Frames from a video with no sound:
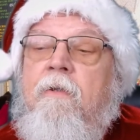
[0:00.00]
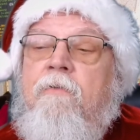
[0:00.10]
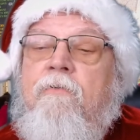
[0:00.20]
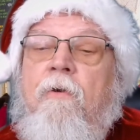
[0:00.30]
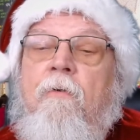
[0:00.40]

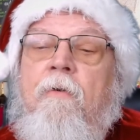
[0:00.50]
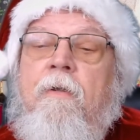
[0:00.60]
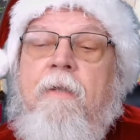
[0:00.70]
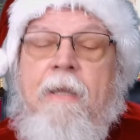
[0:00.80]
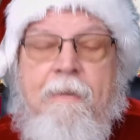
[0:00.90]
So
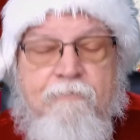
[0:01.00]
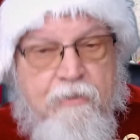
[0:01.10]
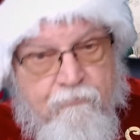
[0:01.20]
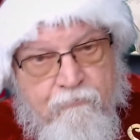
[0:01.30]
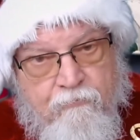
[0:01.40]

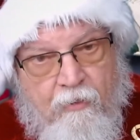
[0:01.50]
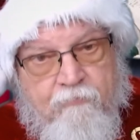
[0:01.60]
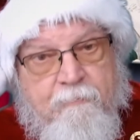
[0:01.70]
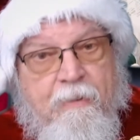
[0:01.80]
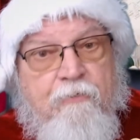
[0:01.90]
she talks
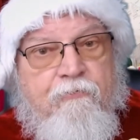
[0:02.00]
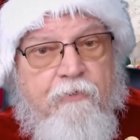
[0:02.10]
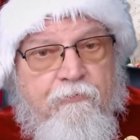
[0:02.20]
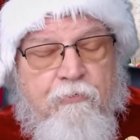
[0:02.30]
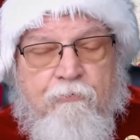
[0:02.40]
about her
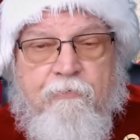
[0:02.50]
sisters,